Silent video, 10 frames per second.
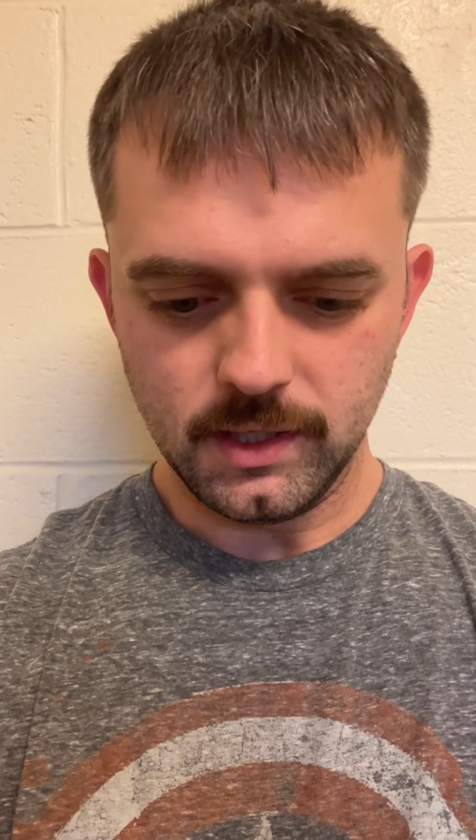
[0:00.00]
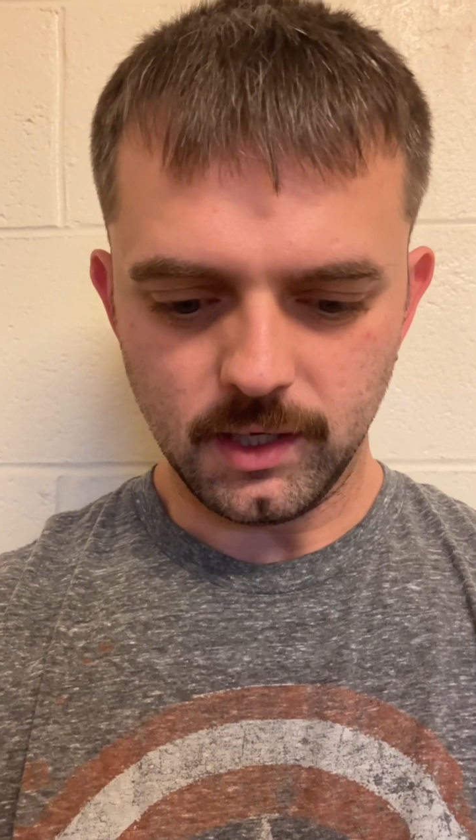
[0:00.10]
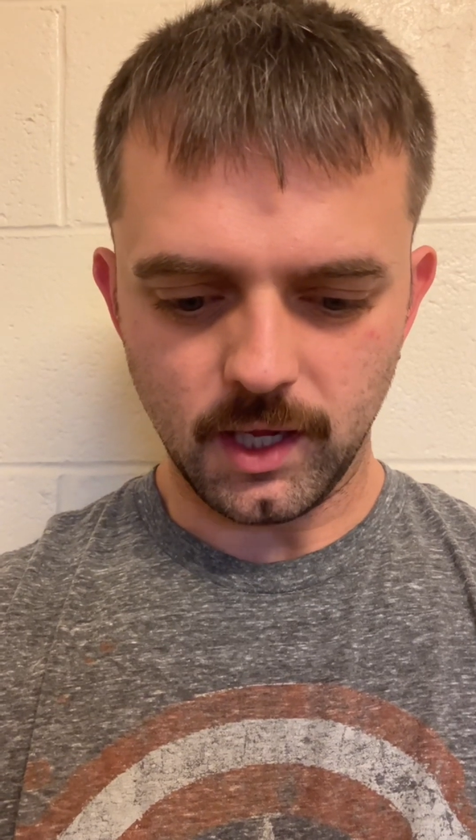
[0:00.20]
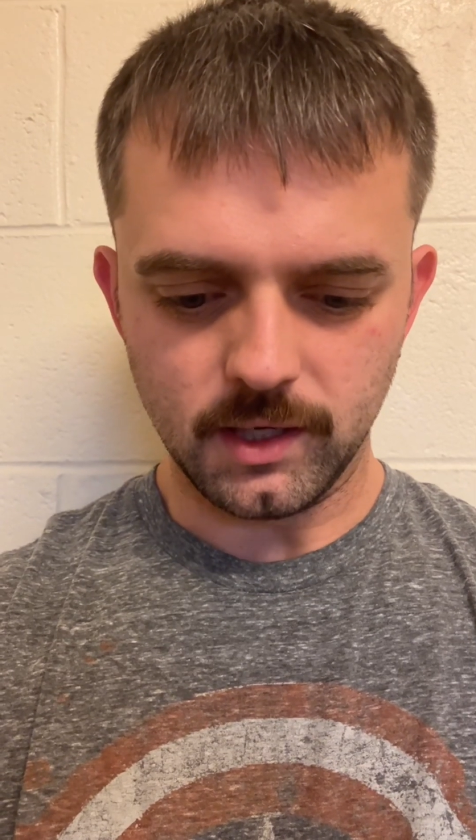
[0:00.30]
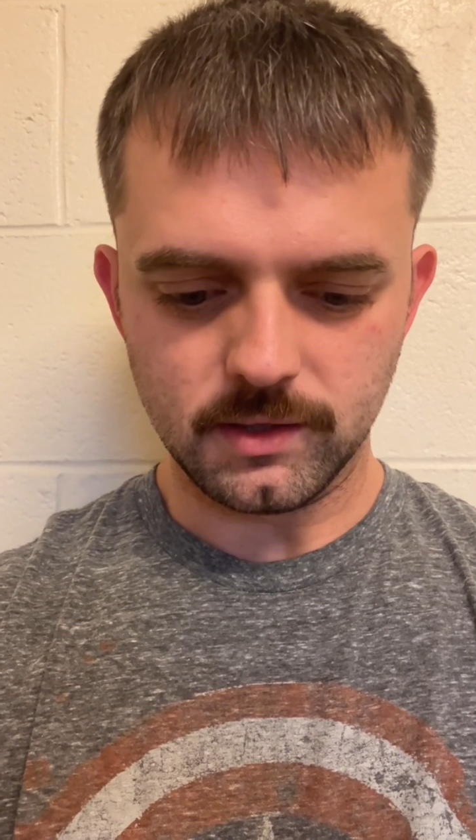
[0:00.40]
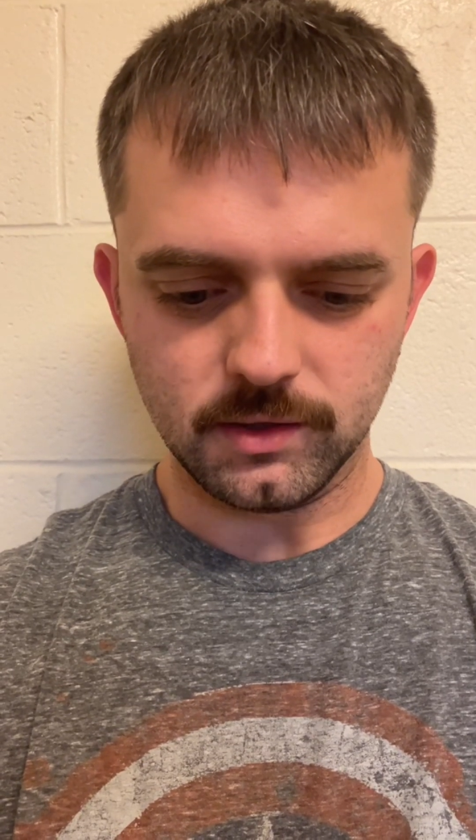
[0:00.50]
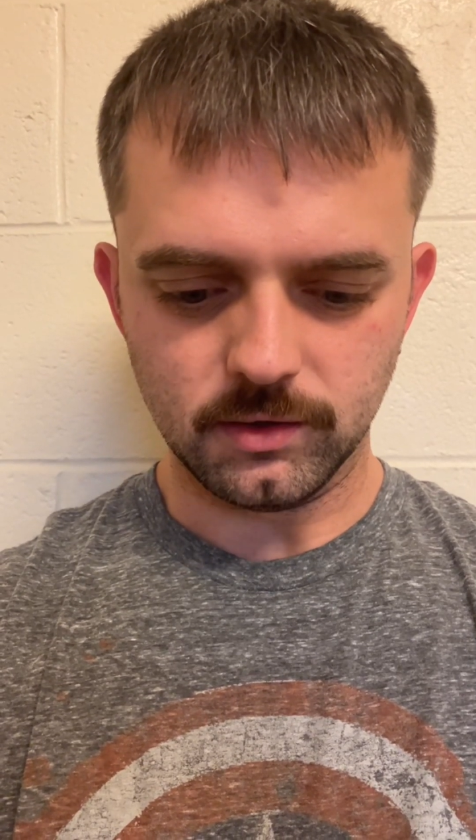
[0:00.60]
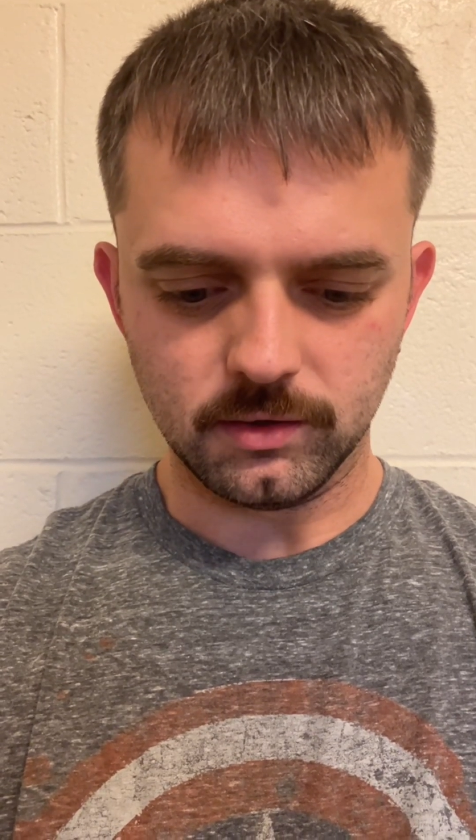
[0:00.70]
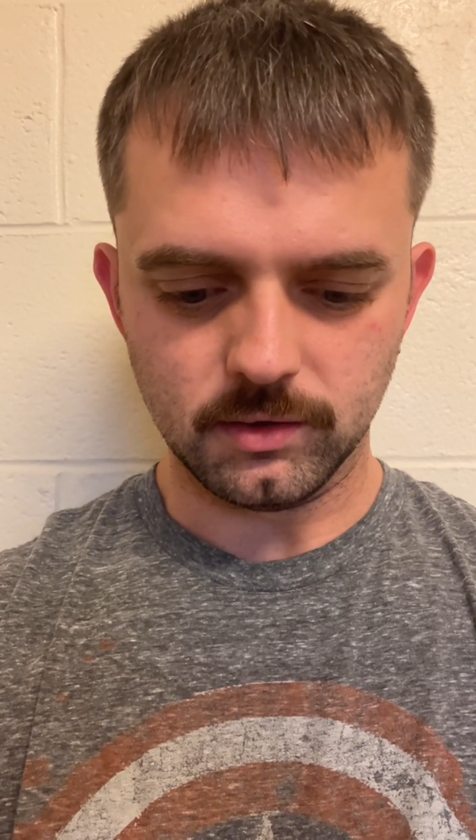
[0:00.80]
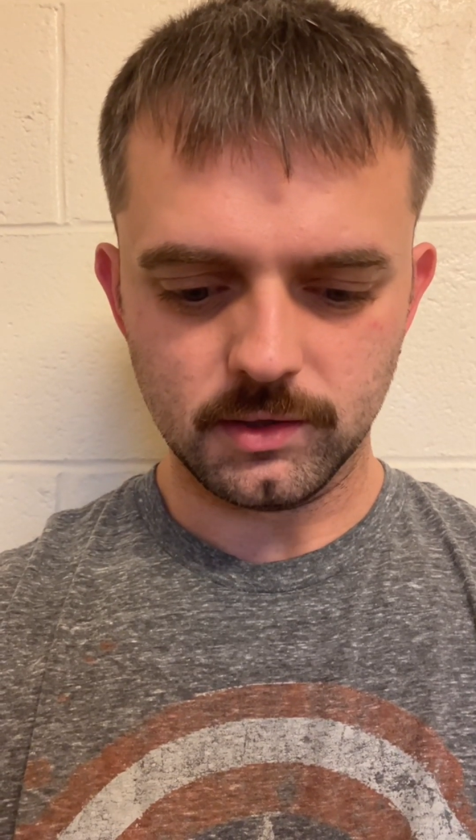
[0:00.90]
not
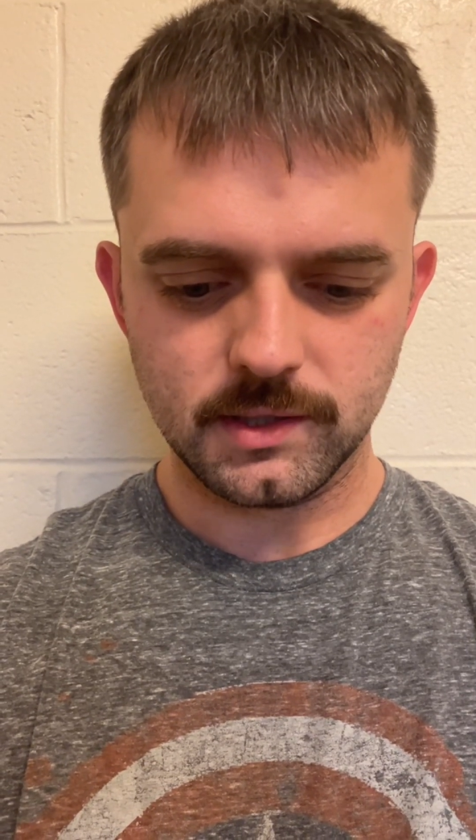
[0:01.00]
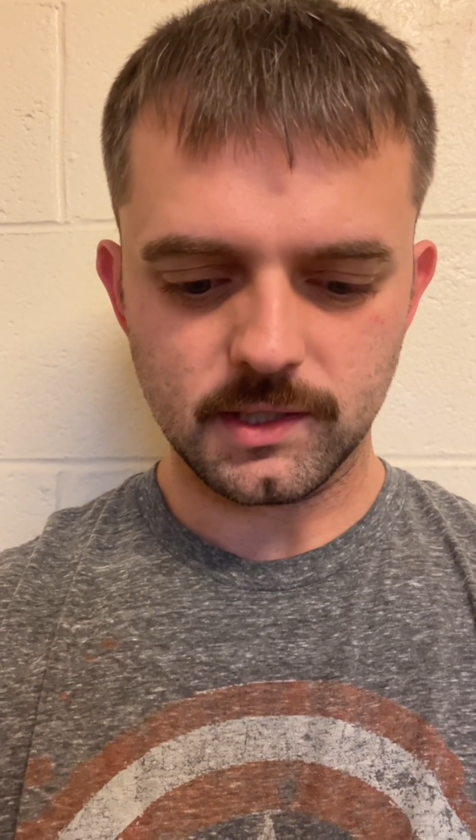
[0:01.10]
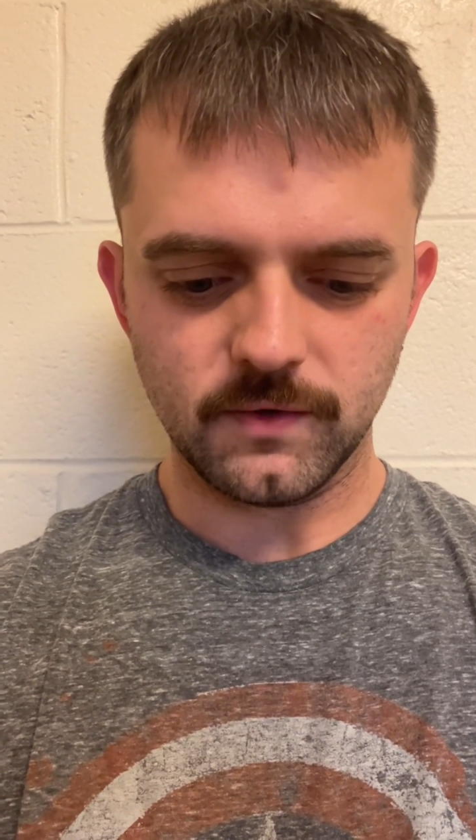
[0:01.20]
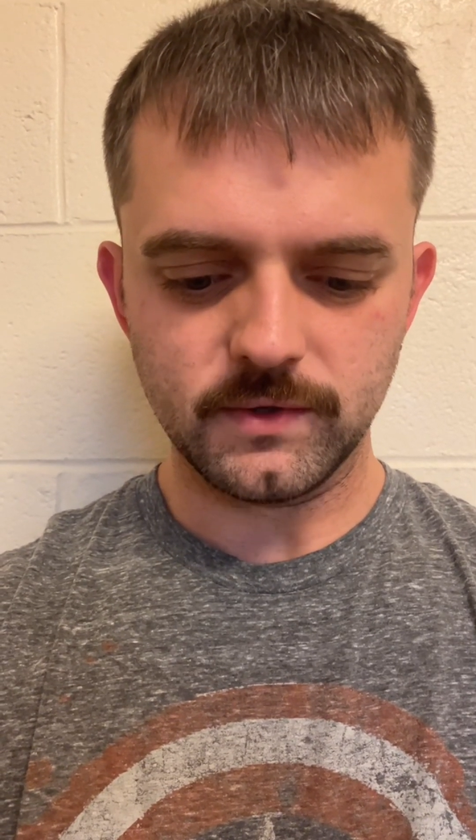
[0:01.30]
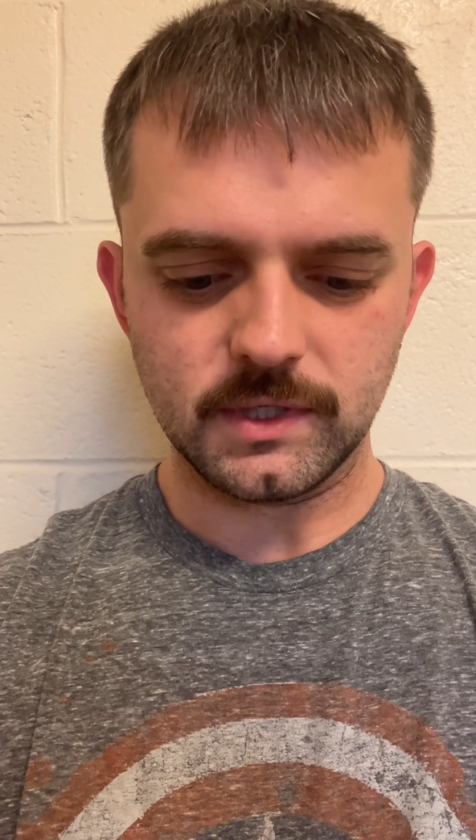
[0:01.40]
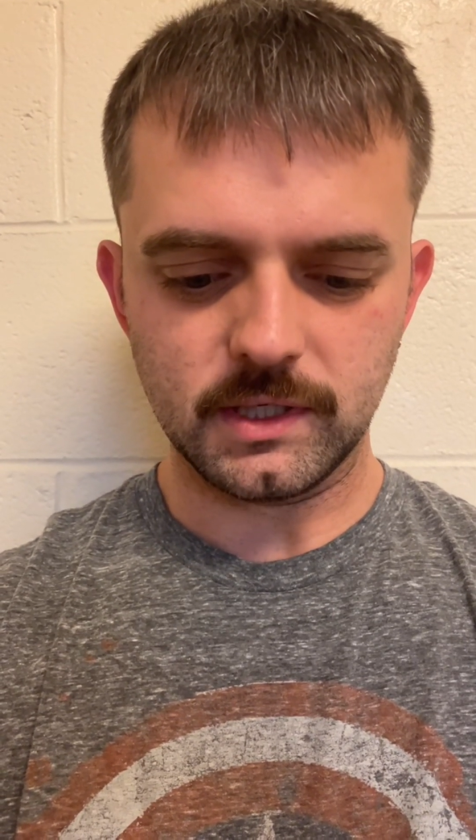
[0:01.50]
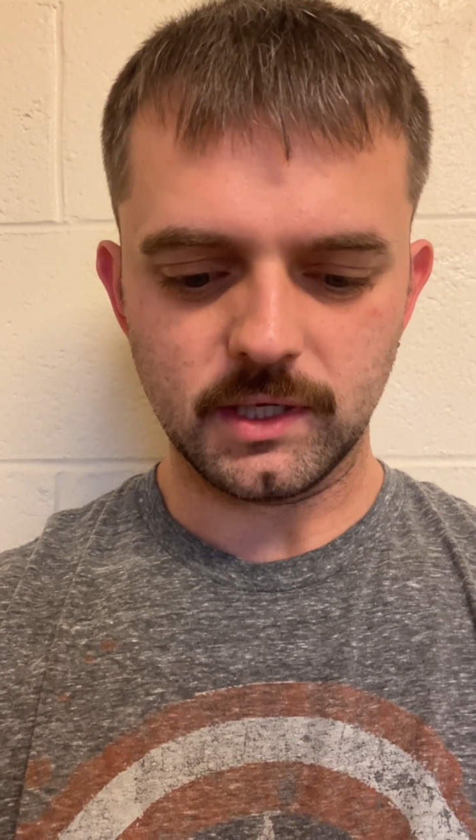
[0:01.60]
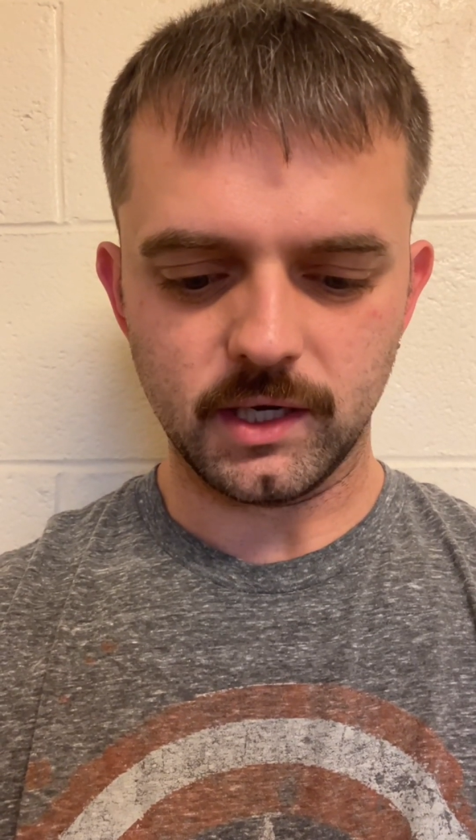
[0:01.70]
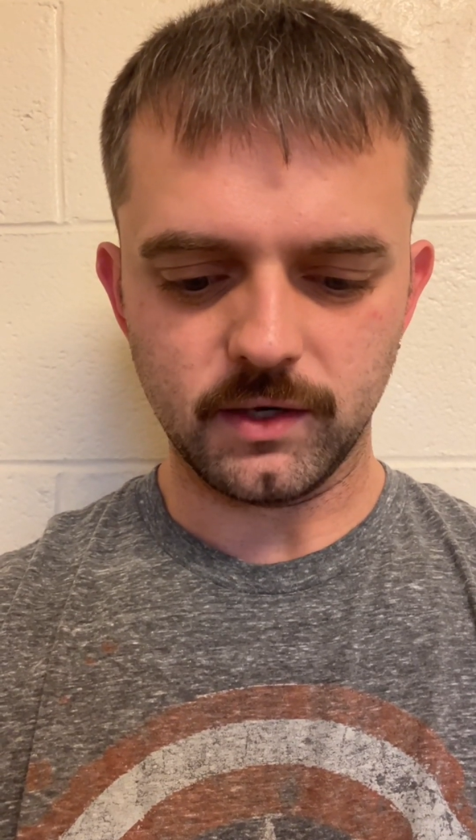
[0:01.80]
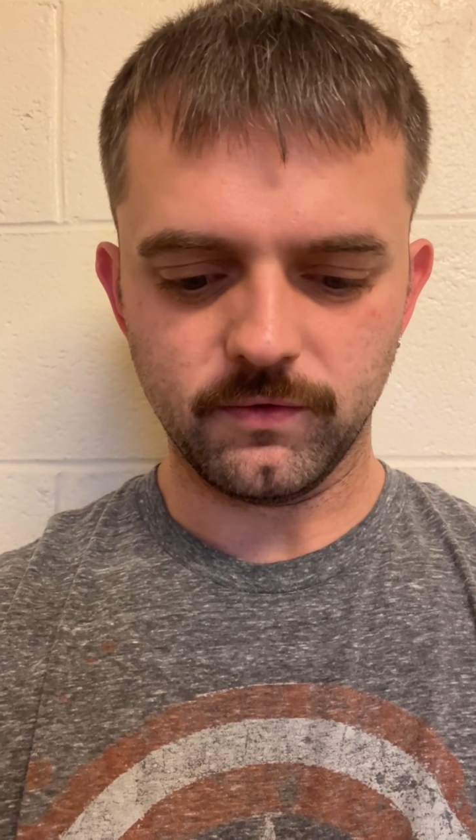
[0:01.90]
until
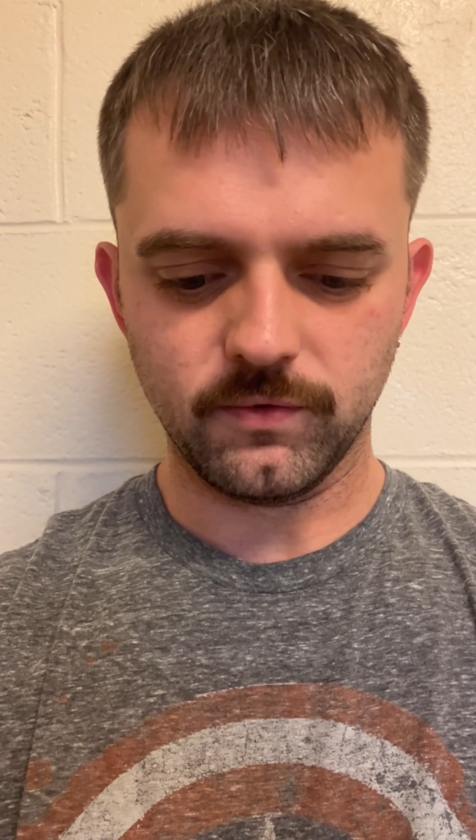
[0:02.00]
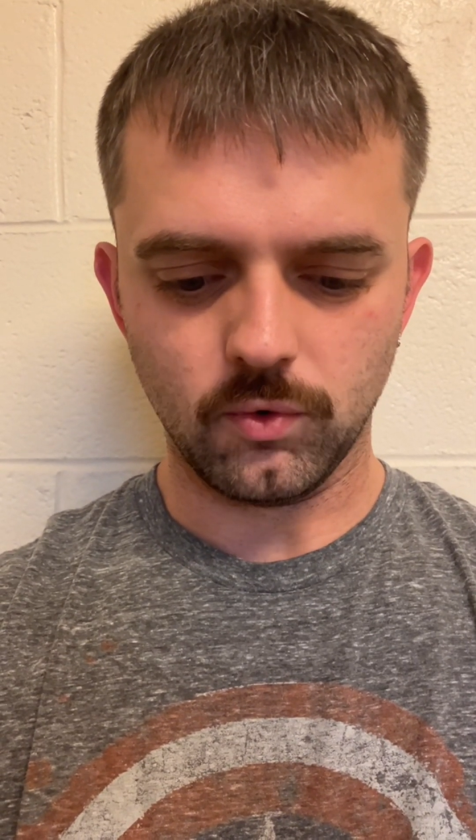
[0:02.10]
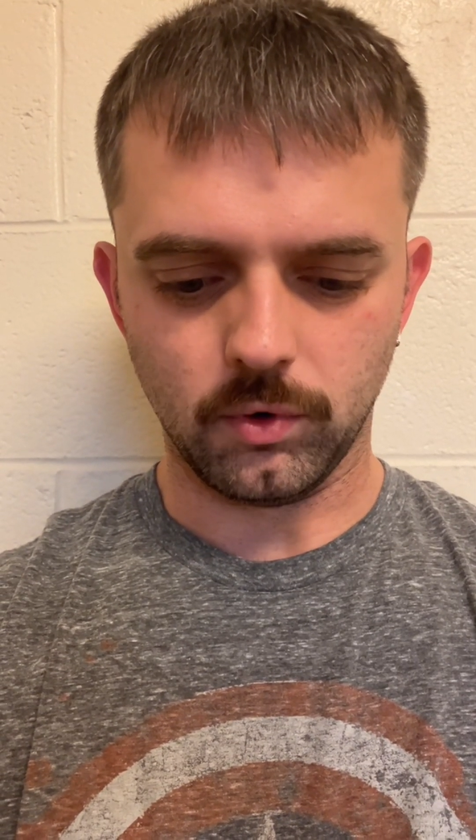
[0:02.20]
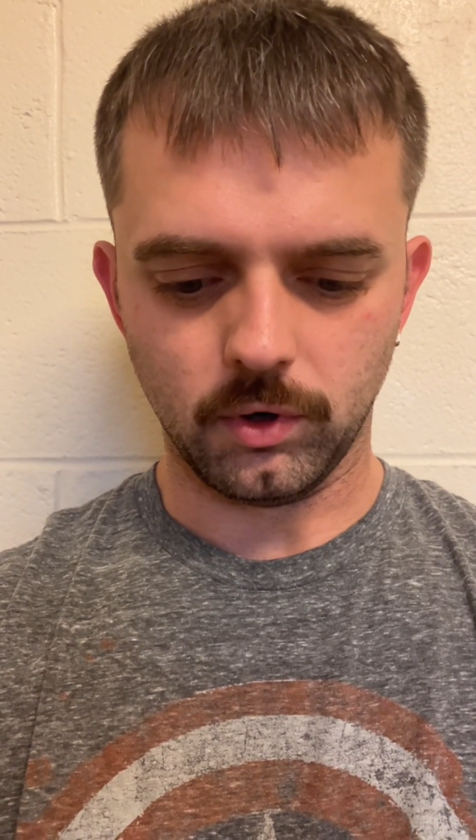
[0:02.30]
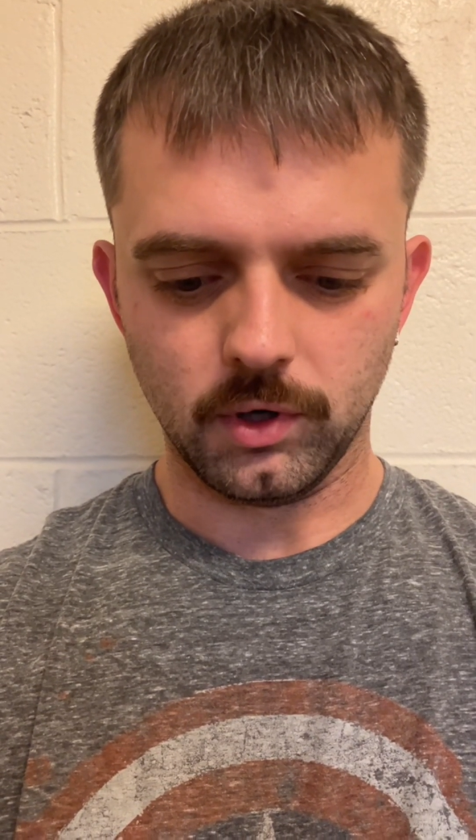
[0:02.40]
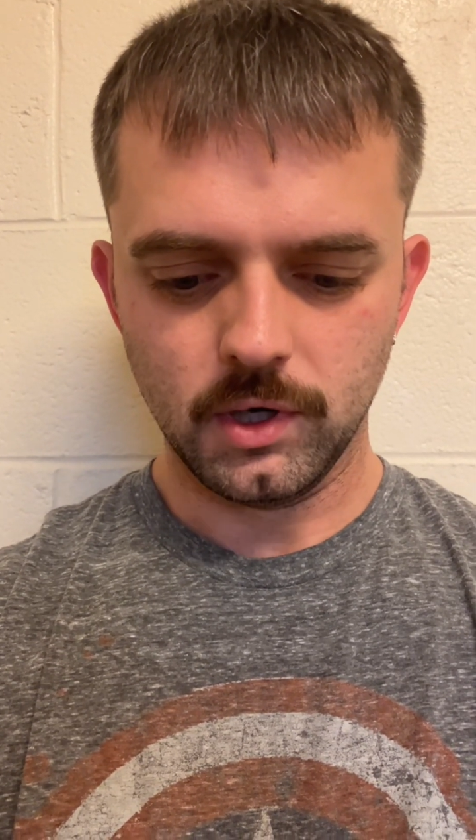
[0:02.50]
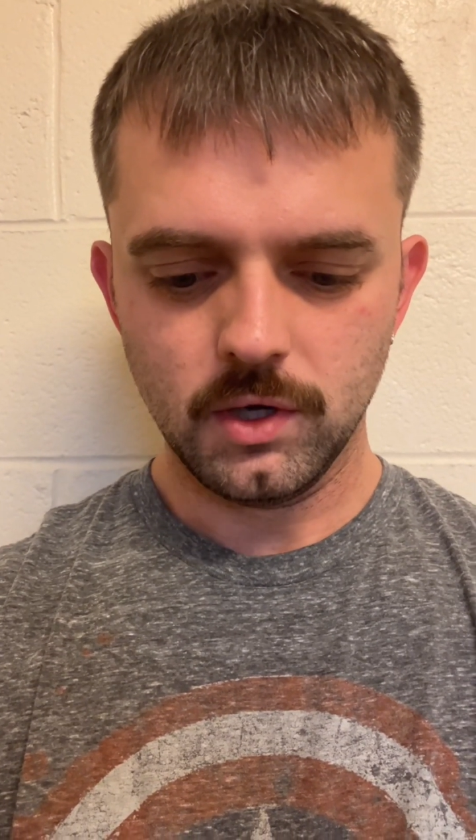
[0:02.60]
1794